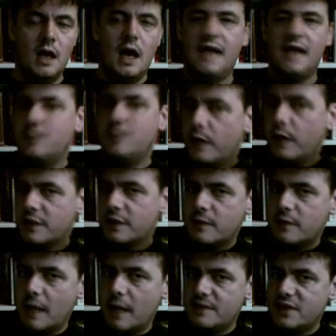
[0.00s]
I swear
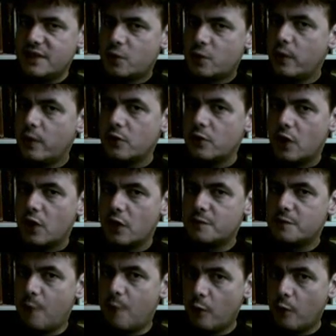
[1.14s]
sometimes these creotards
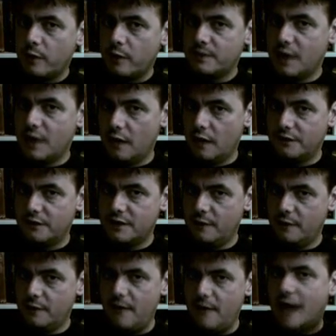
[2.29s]
pwn themselves.
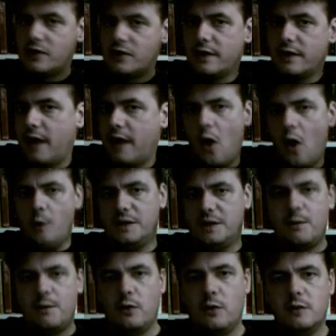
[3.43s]
And actually, they always
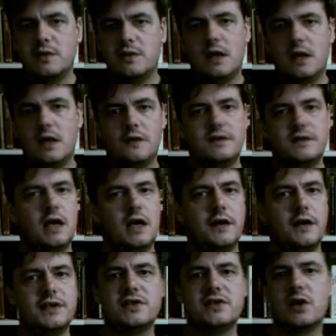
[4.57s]
pwn themselves. Uh,
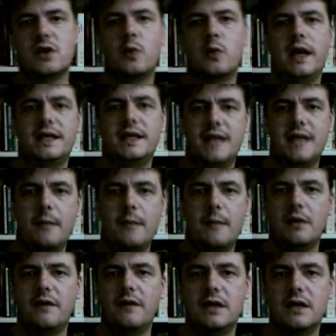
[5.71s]
this is a great example
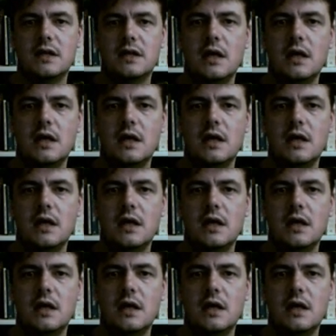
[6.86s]
of it.